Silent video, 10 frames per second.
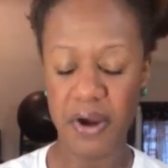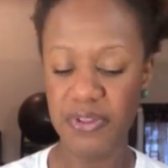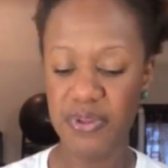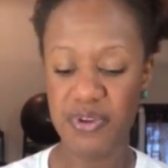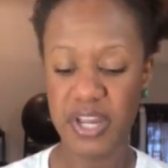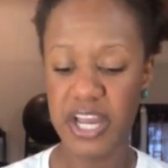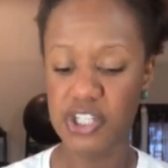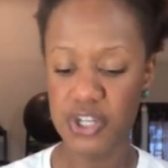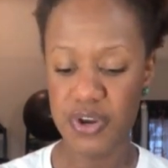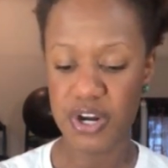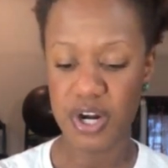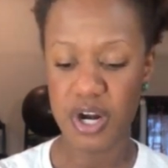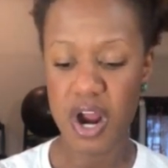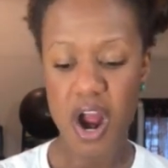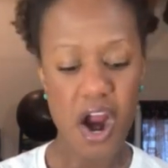Martin Luther King
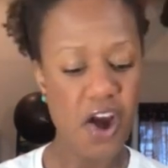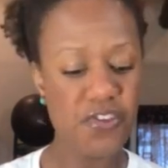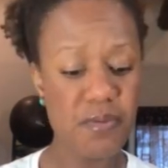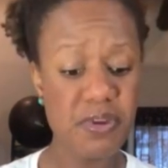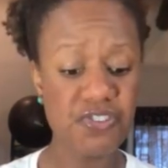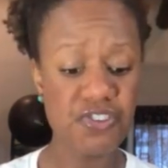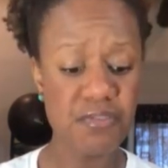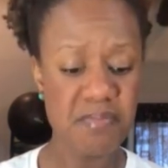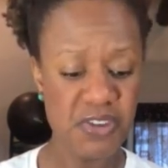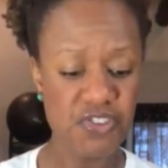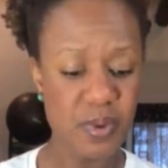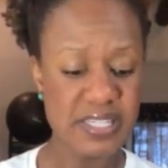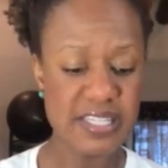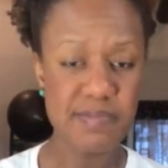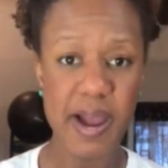Jr., Arthur Mitchell
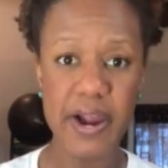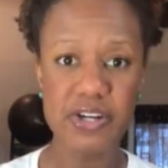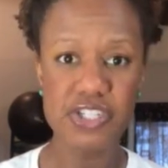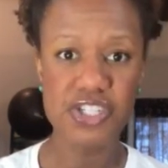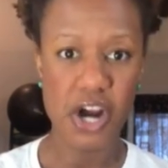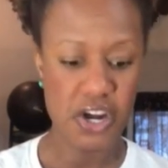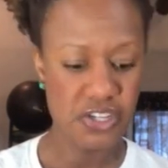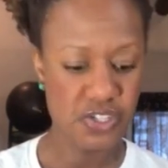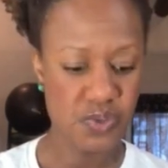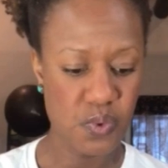was inspired to start a